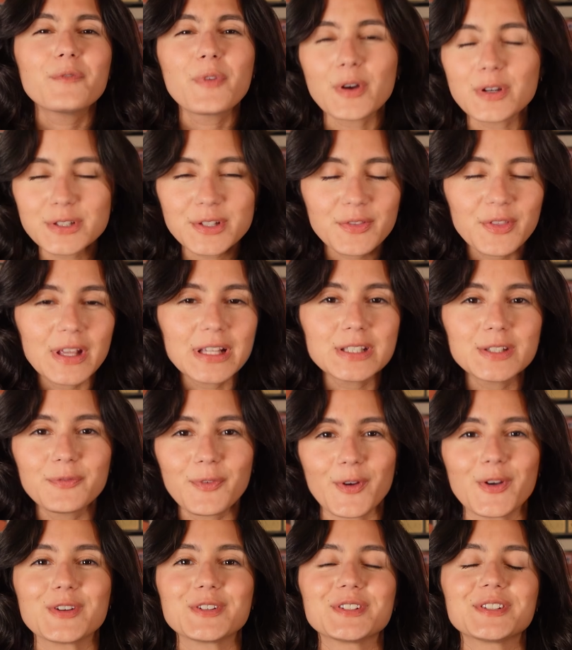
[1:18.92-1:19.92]
First things
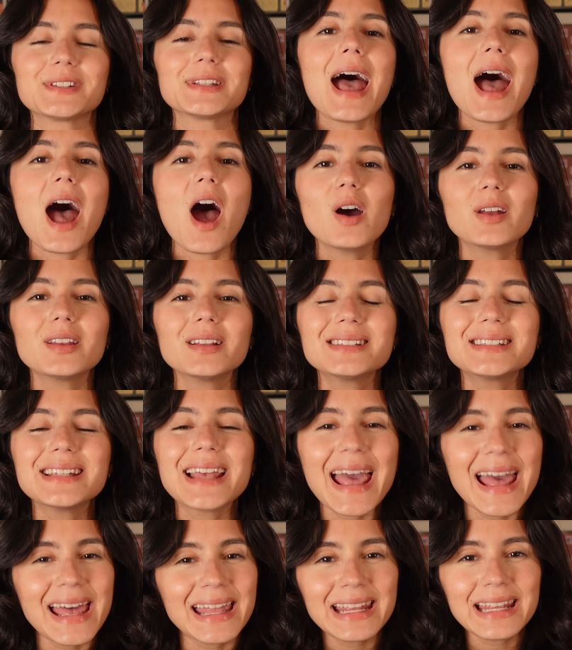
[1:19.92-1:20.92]
first, how does
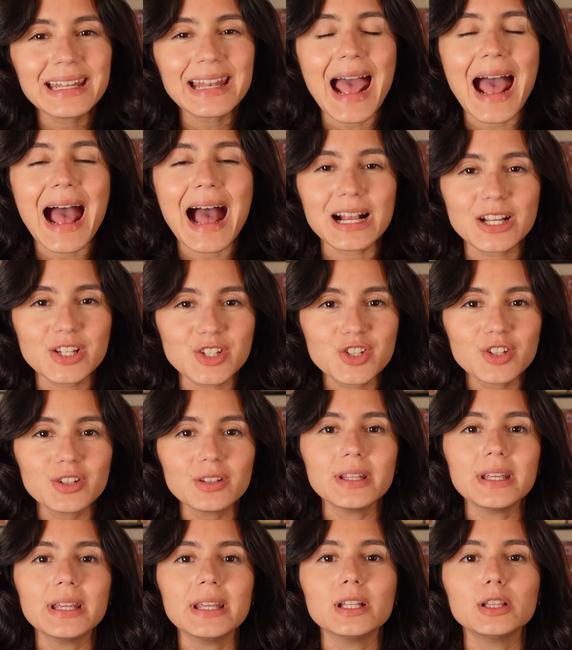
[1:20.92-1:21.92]
Edit
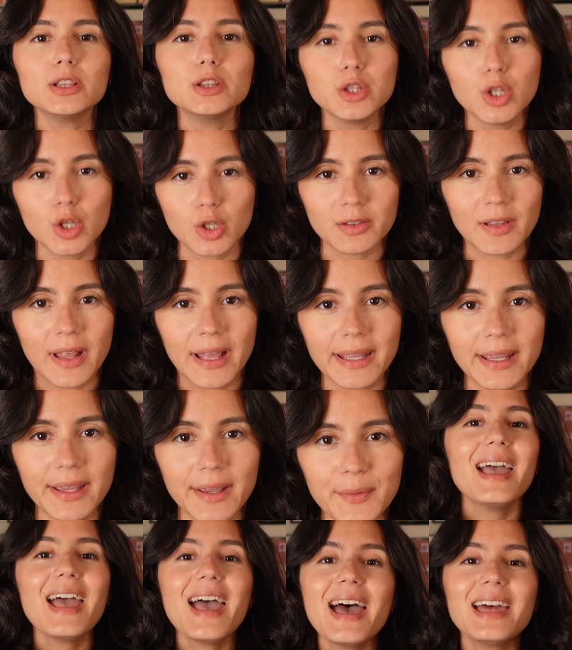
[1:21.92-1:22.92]
actually look like?
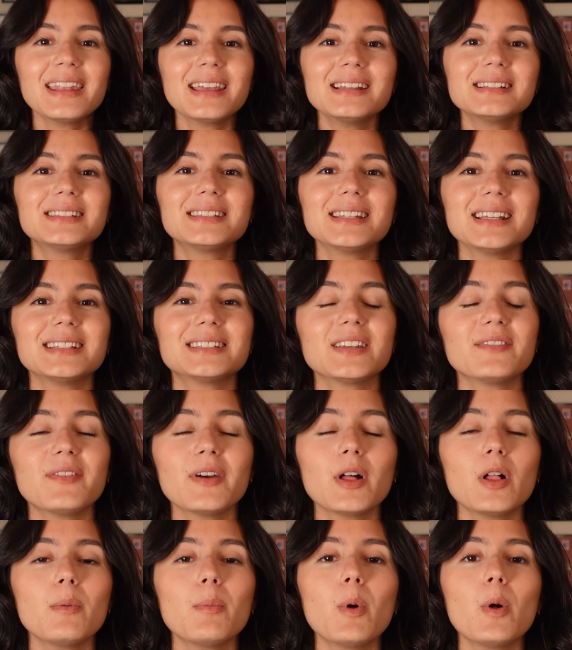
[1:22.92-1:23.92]
Edits is
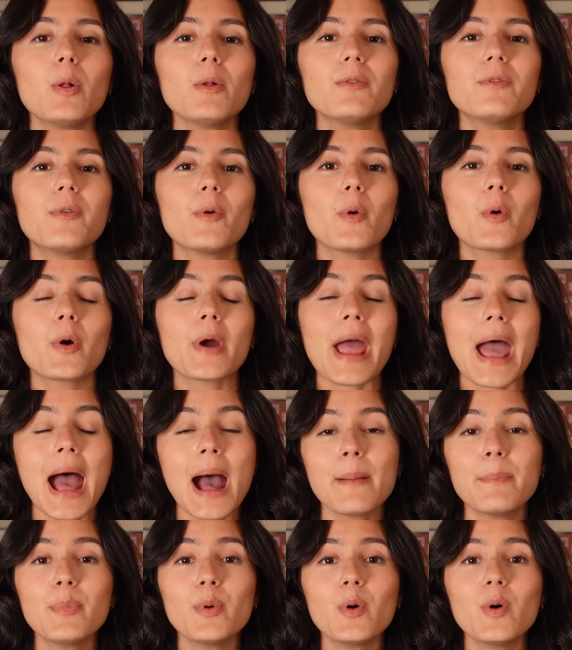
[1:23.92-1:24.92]
available for
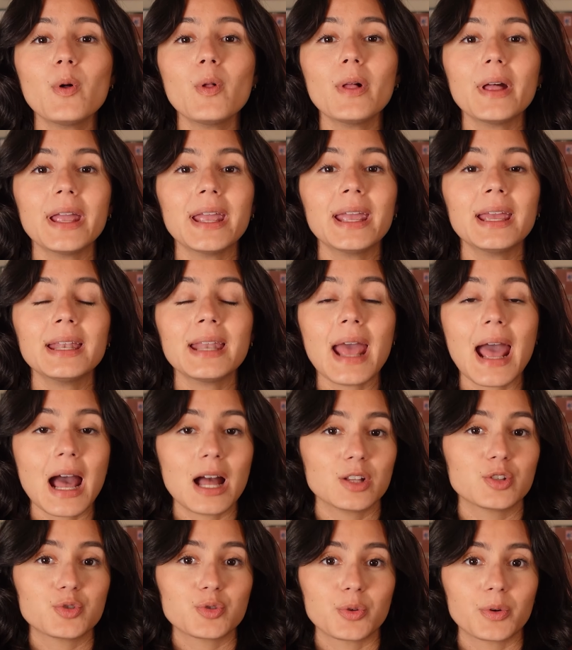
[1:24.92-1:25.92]
Apple and
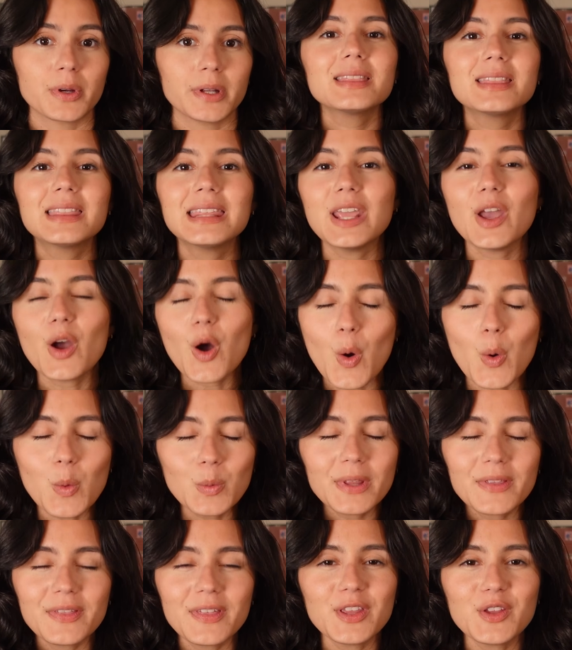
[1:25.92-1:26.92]
Android. The
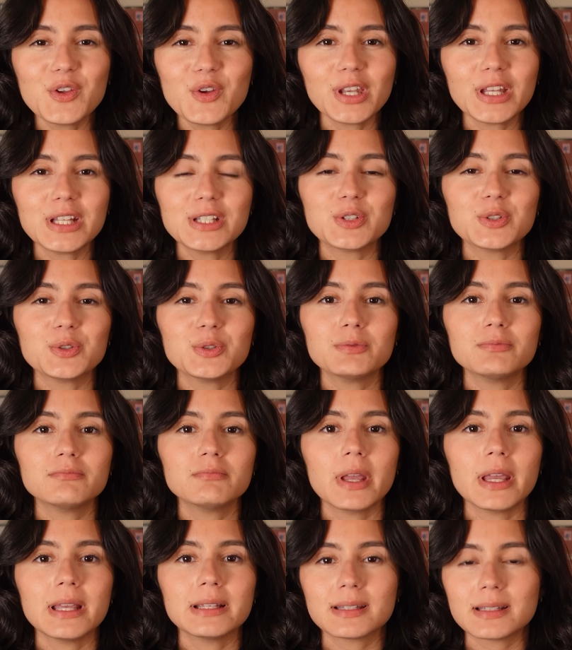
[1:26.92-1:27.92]
only thing you gotta do
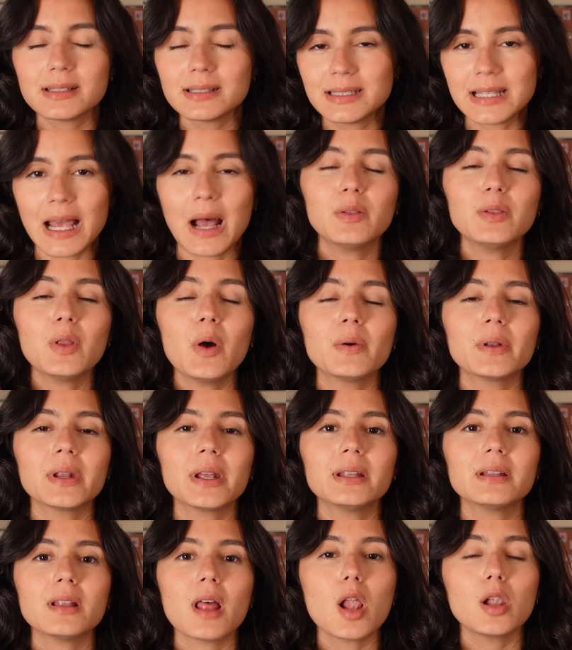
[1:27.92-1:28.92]
is download
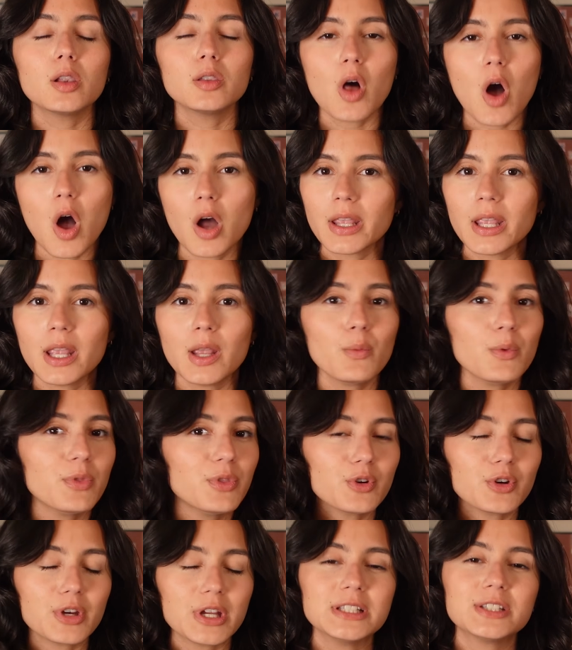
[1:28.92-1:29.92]
it, log in with
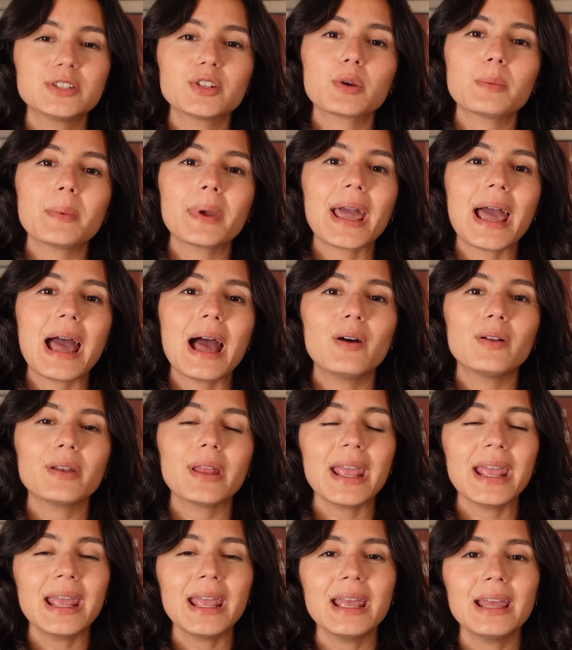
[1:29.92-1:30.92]
your Instagram account,
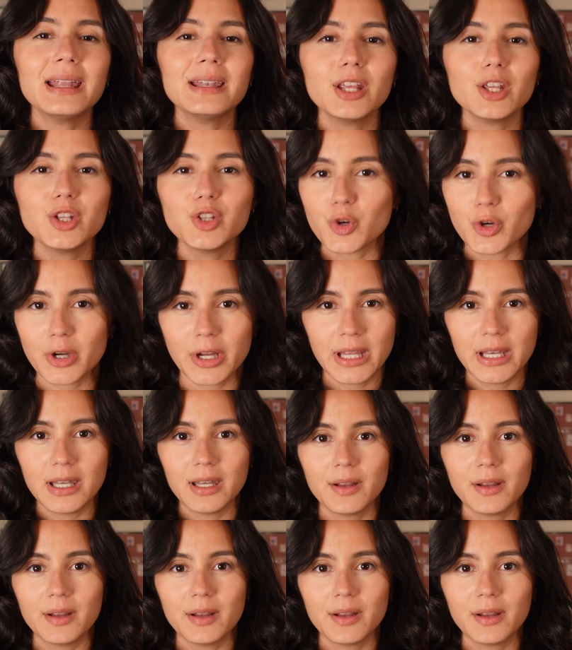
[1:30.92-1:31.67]
and you're in.